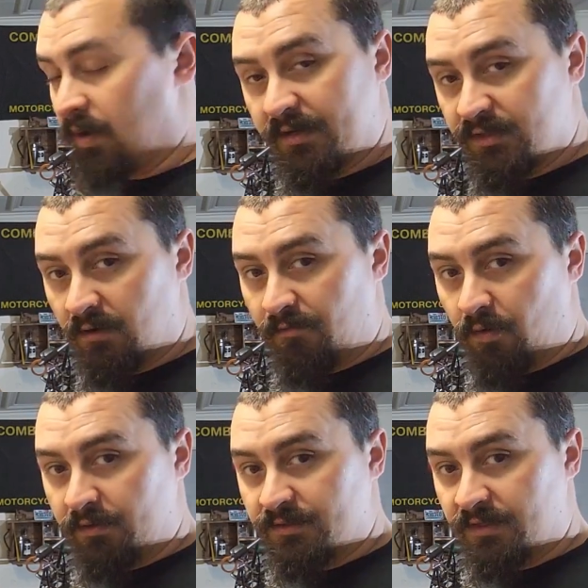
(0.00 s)
on and so
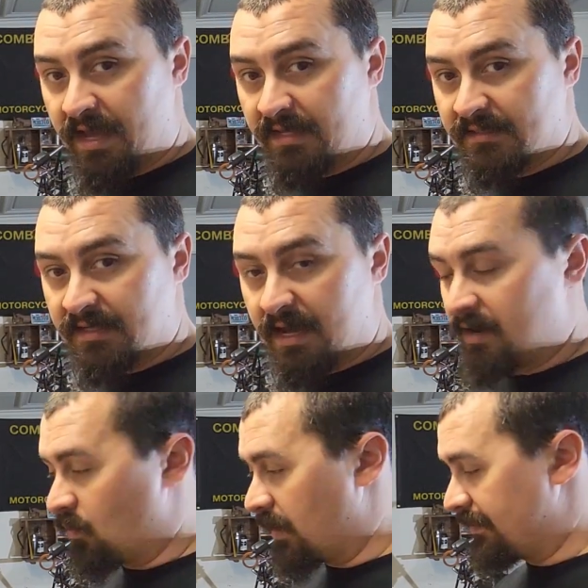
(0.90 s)
forth. So that's kind
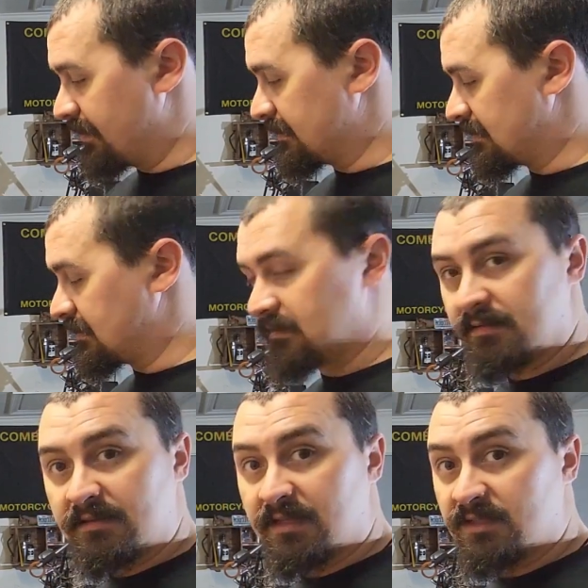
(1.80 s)
of what this
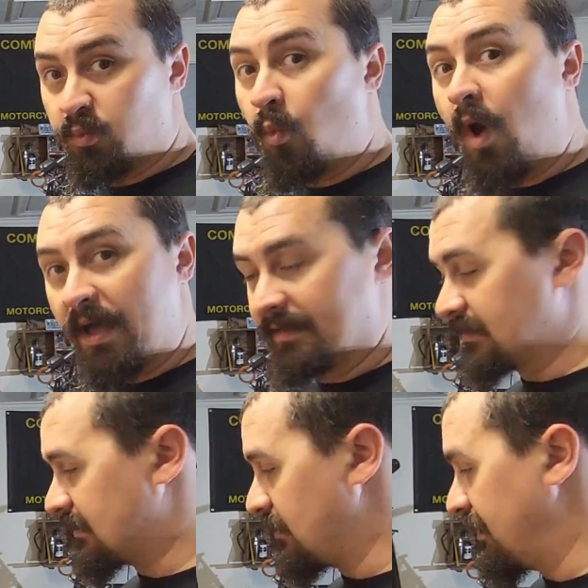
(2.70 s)

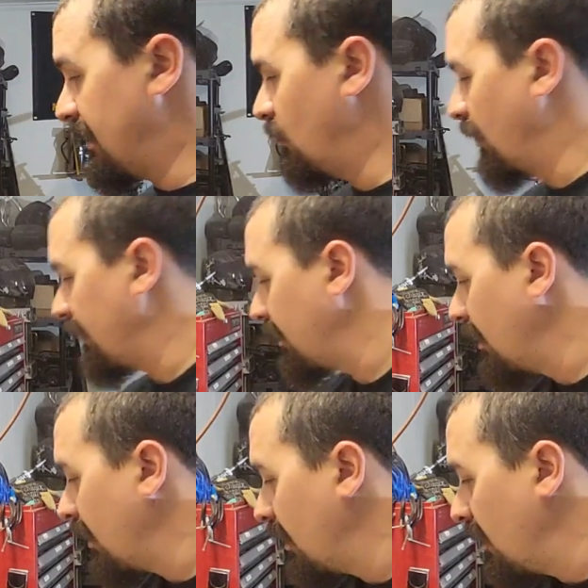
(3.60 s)
was to begin with,
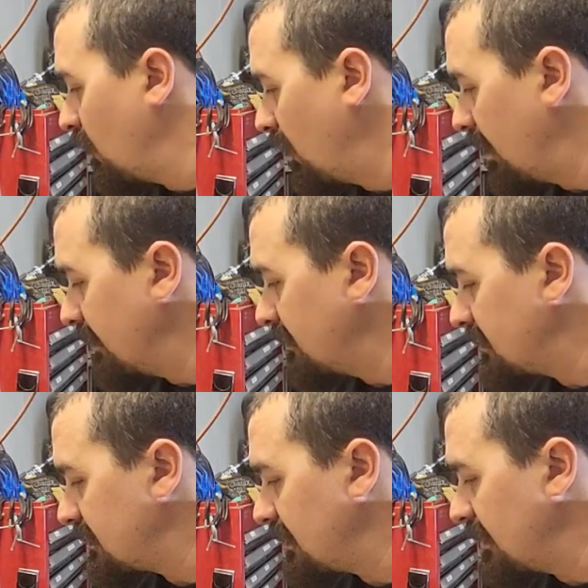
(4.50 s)

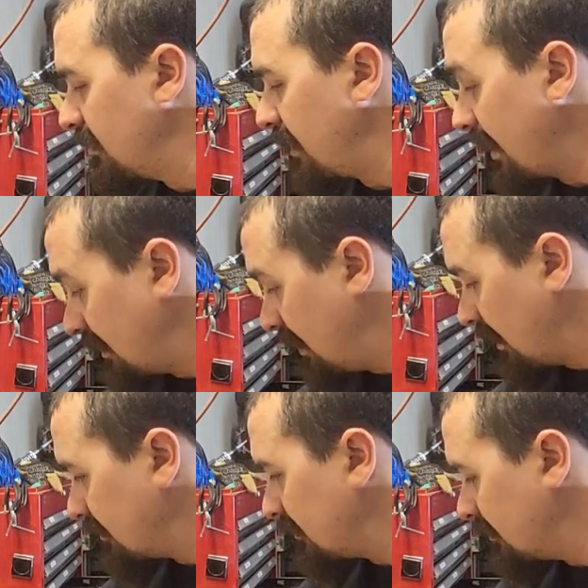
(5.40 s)
was that
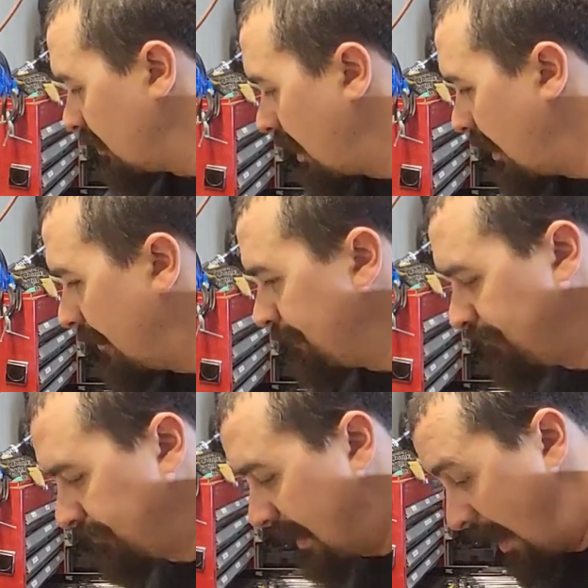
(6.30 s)
kit.
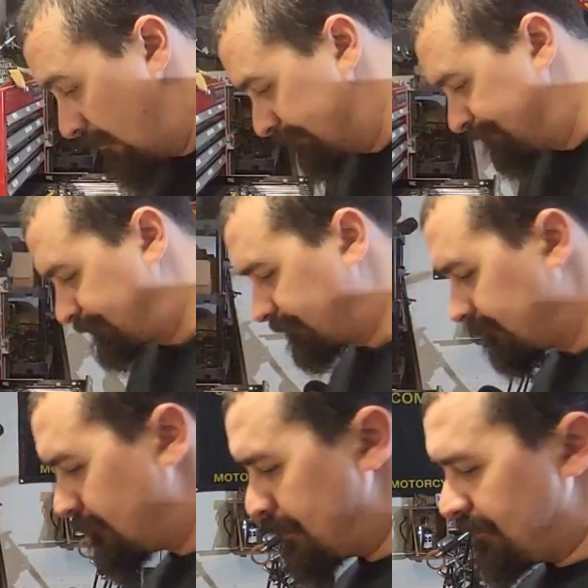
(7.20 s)
Now,
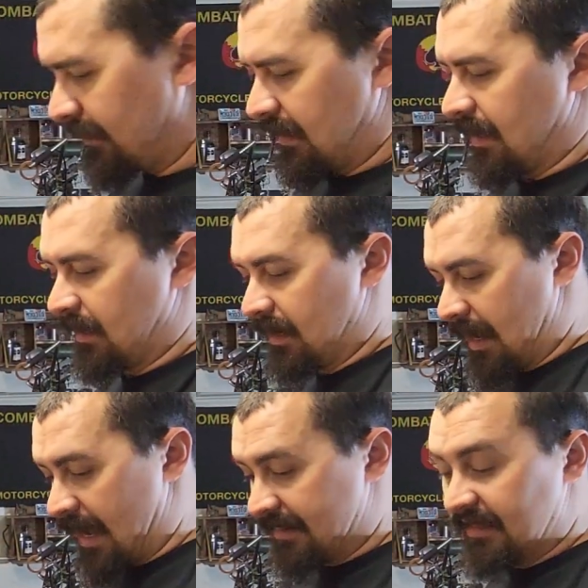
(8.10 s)

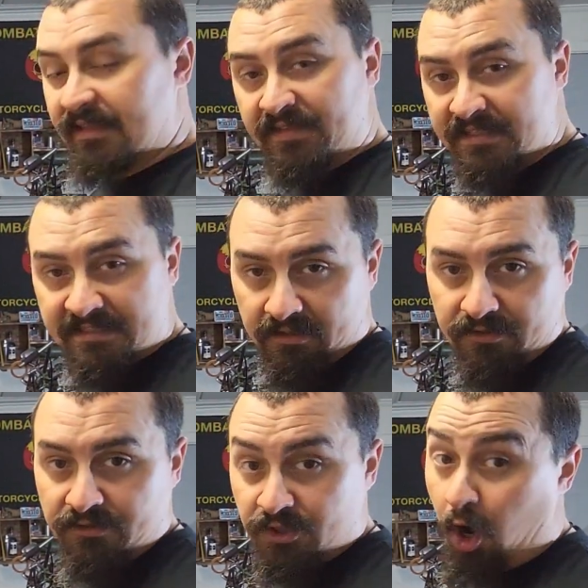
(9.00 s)
I think that these
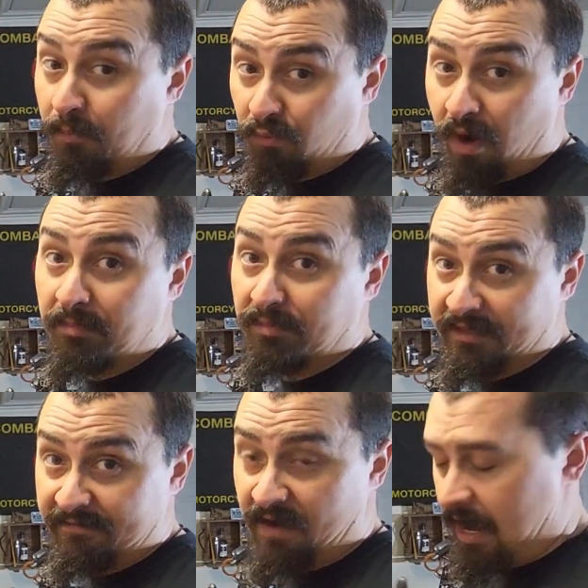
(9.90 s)
cylinders are
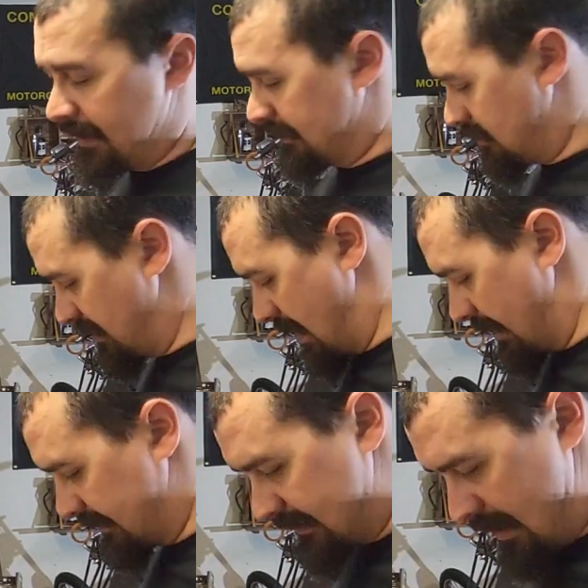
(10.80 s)
probably fine, to be
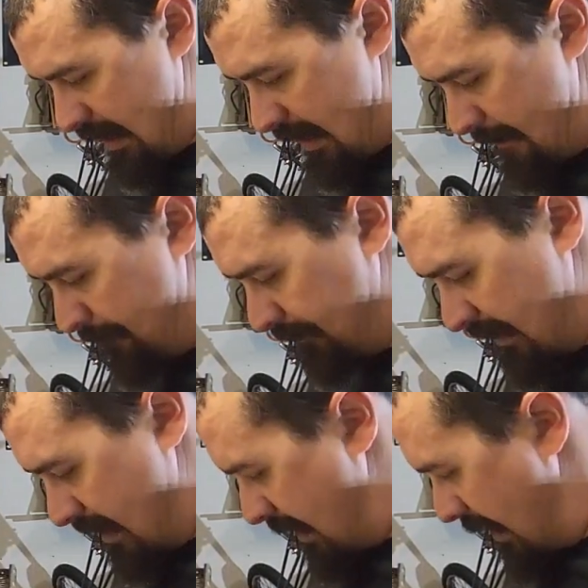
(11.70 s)
honest.
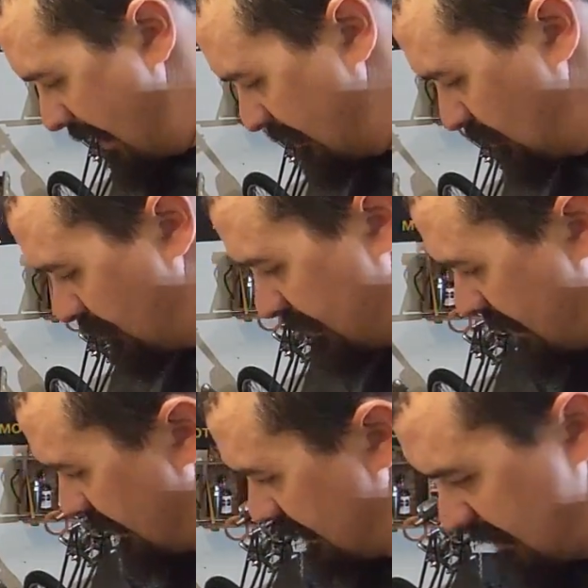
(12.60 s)
I do
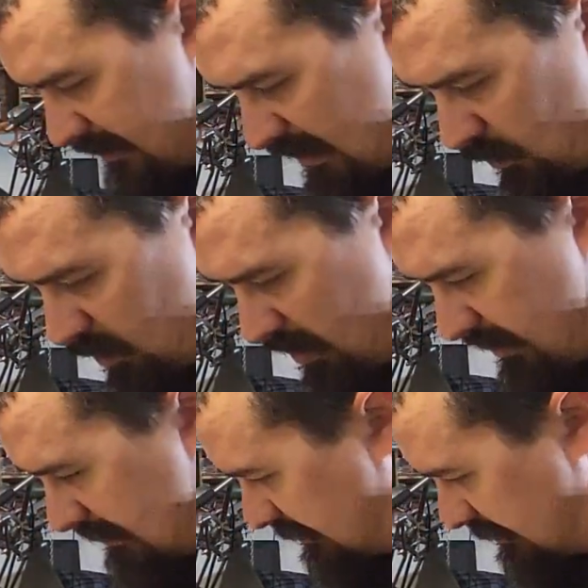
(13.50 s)
think there was,